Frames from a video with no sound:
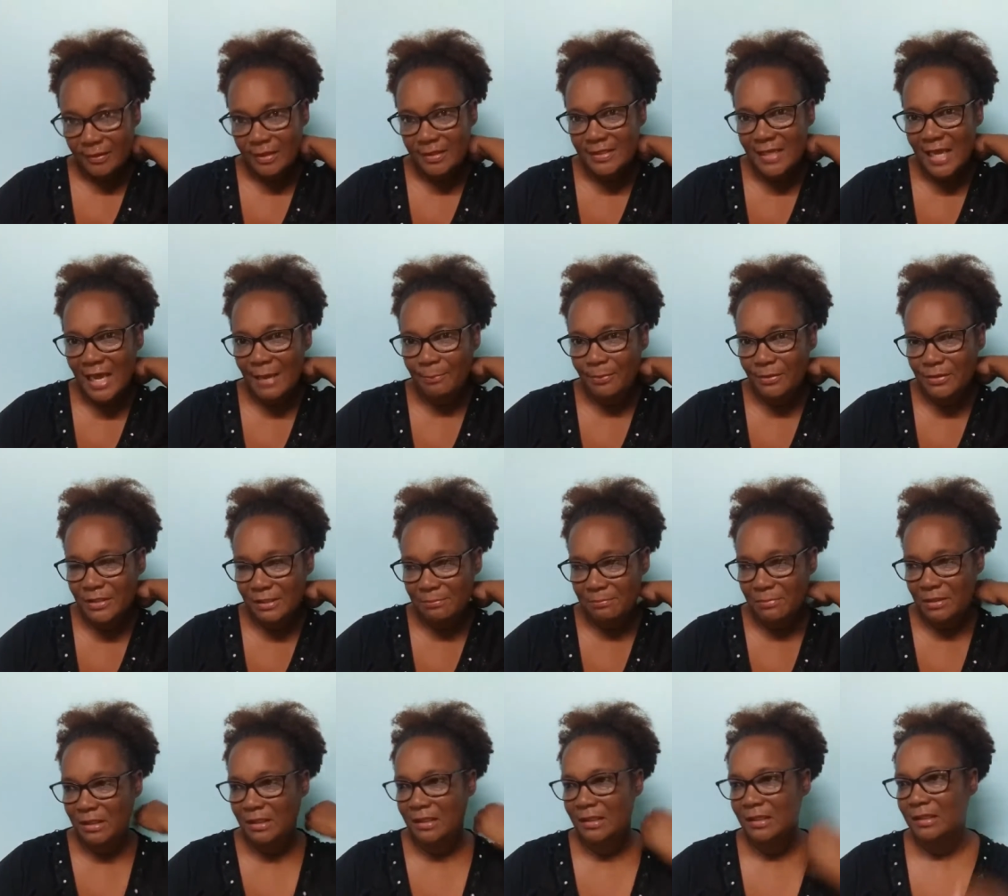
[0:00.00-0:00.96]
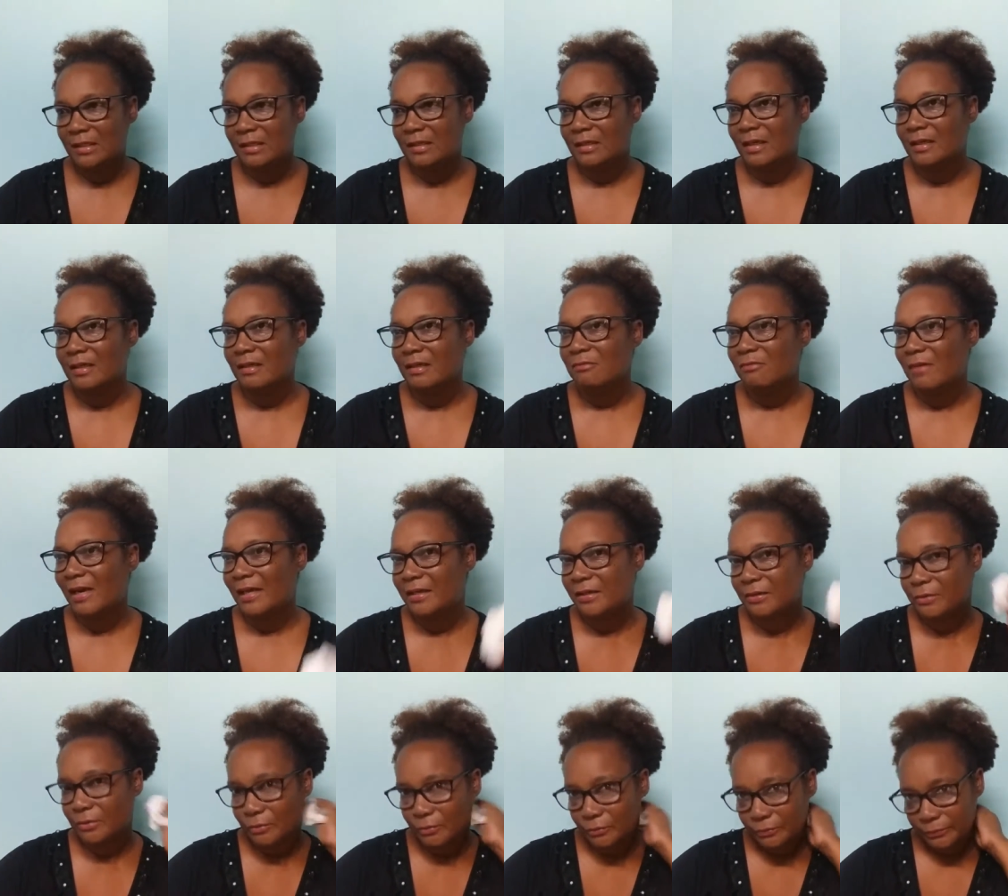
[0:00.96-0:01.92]
This happened to me a little while
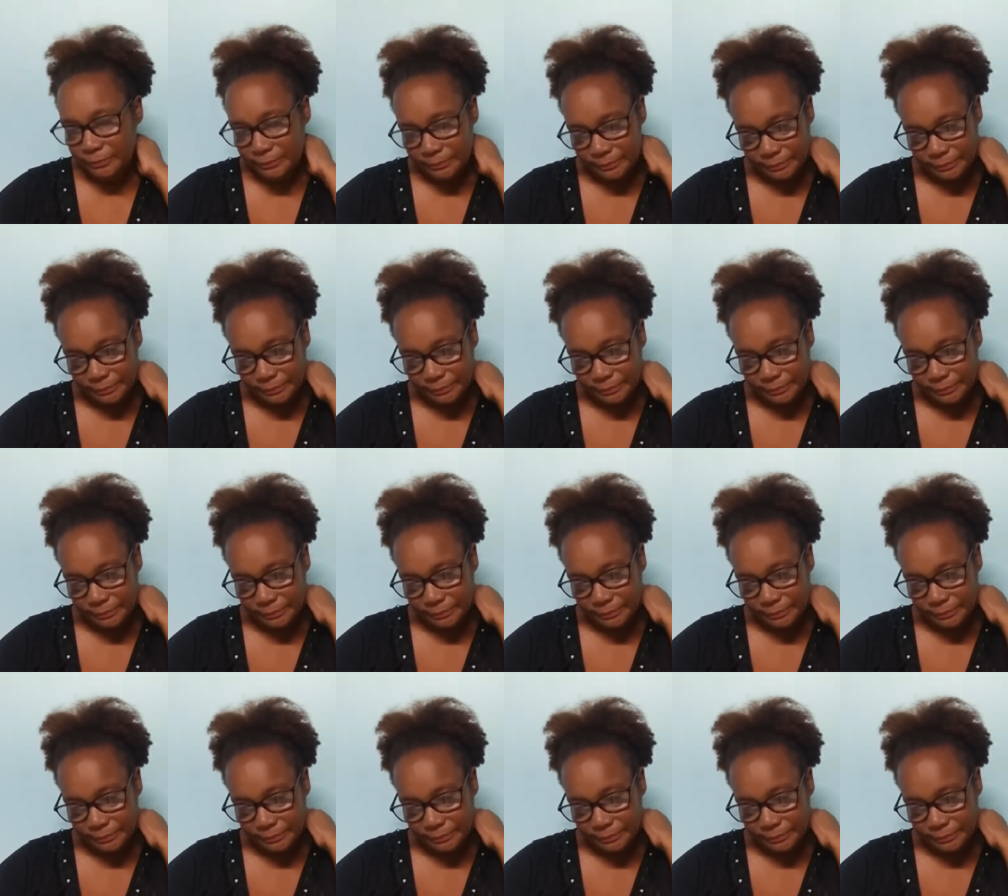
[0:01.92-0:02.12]
ago.